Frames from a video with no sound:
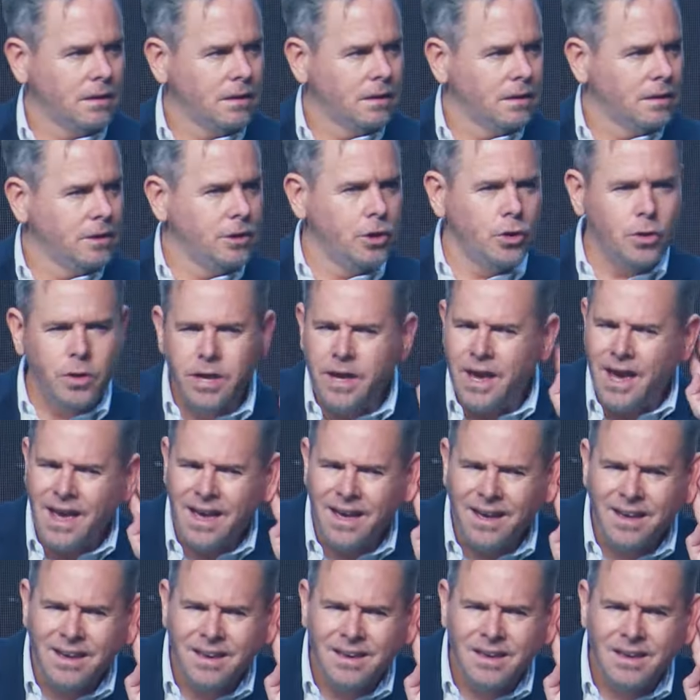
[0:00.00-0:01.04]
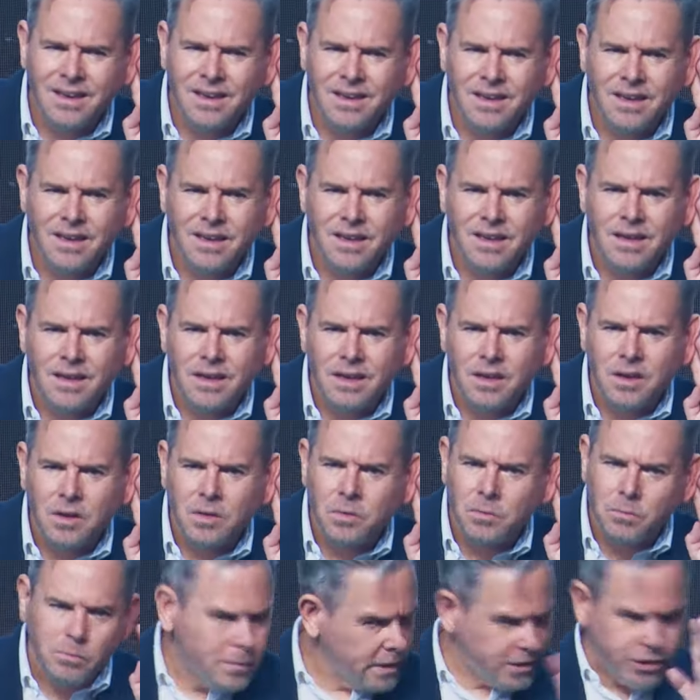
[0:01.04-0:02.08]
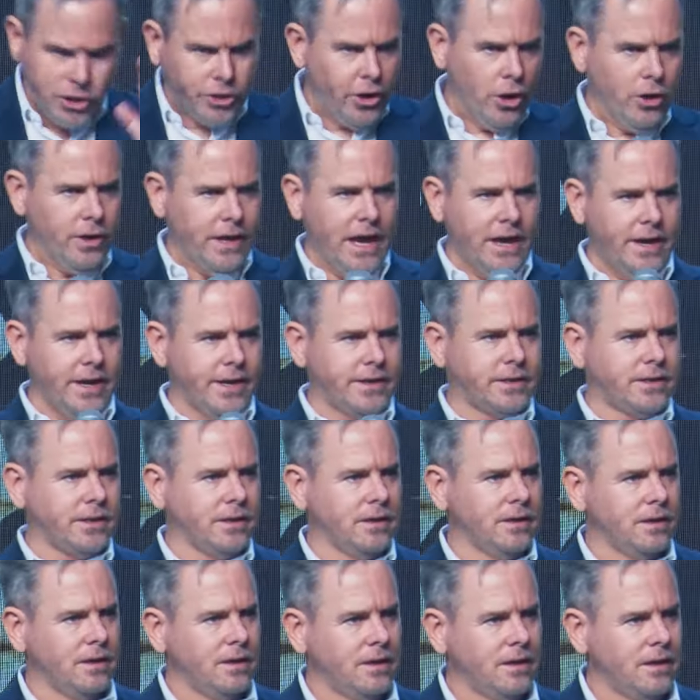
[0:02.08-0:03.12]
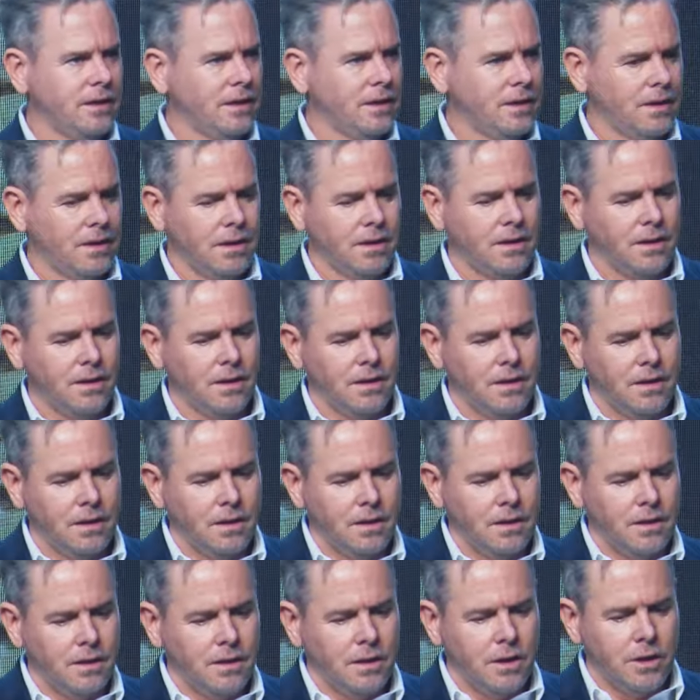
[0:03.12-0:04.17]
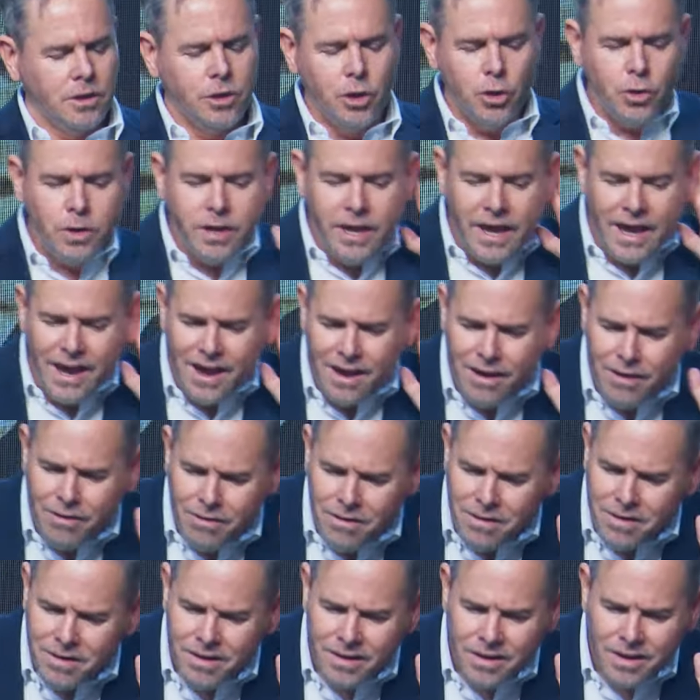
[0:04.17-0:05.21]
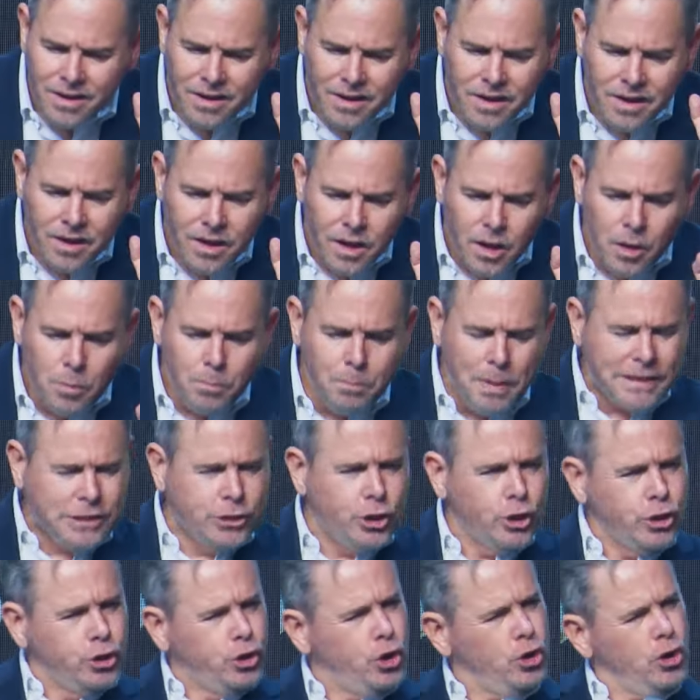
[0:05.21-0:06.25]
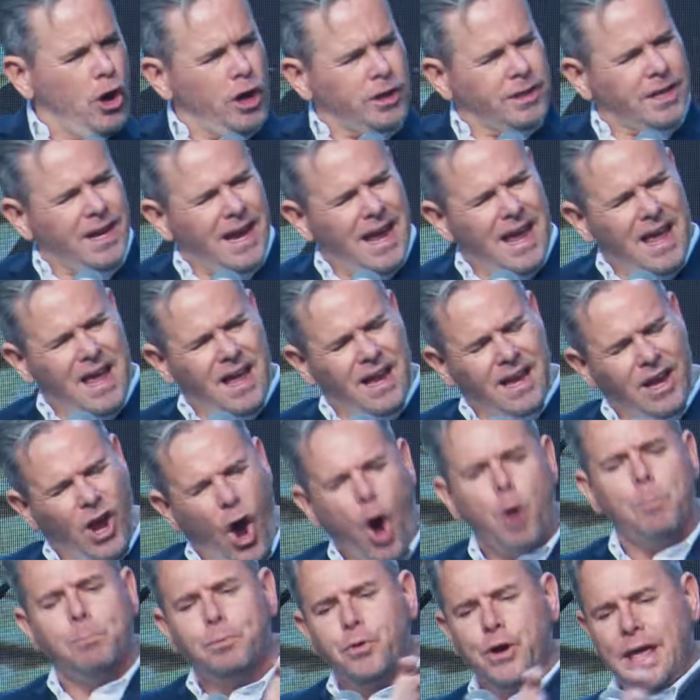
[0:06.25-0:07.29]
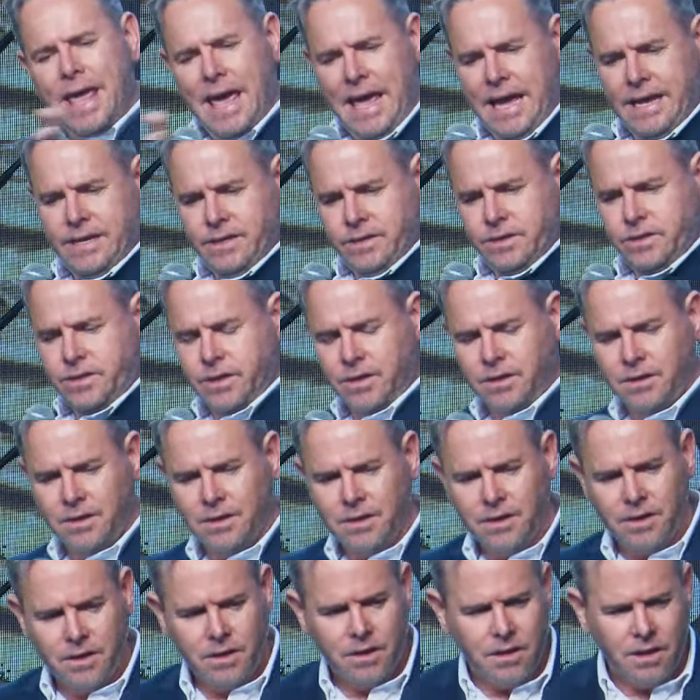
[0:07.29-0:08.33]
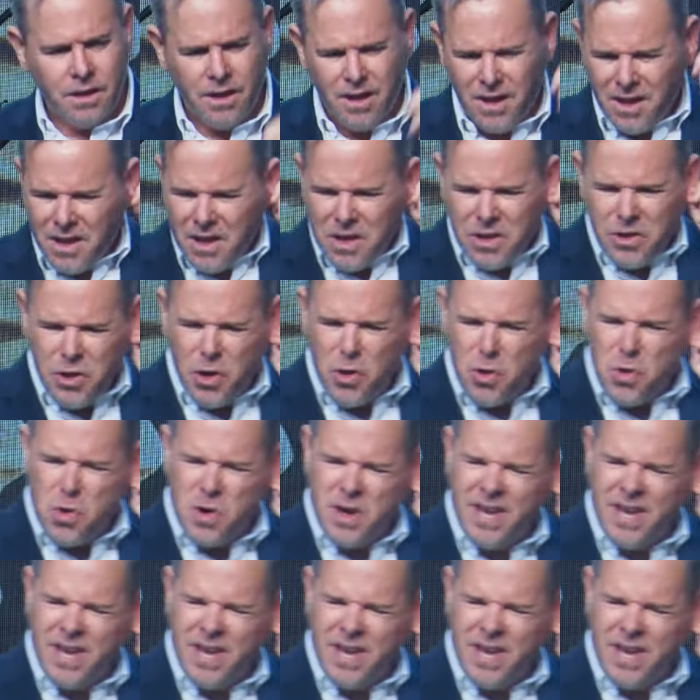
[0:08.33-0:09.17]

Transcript: You hear, but you don't get it. You hear, but you do not comprehend. You